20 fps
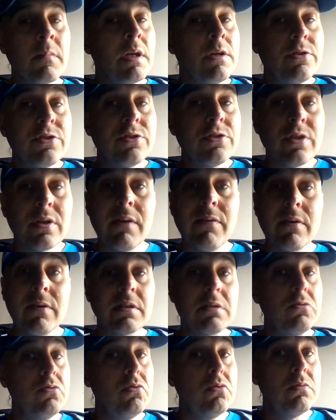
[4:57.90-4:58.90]
Sure enough, I was
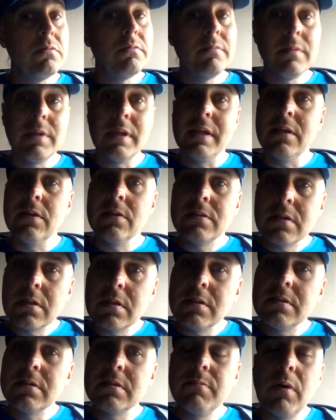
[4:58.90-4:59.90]
like, ooh, is a
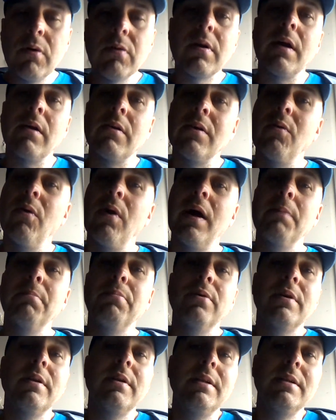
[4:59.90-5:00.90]
good smoker. I don't know why I
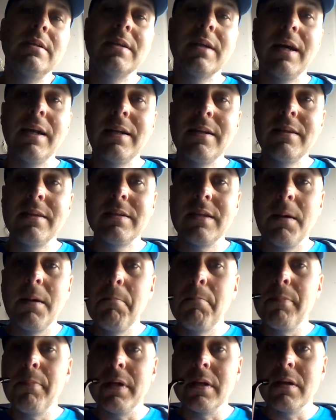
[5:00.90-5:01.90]
put it into kind of the
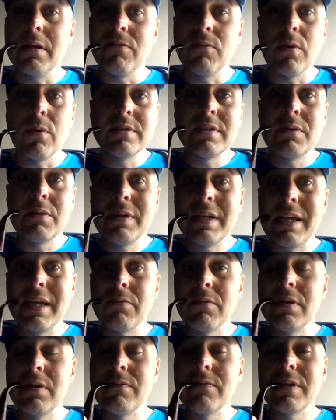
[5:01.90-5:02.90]
dump bin of ones I would get rid of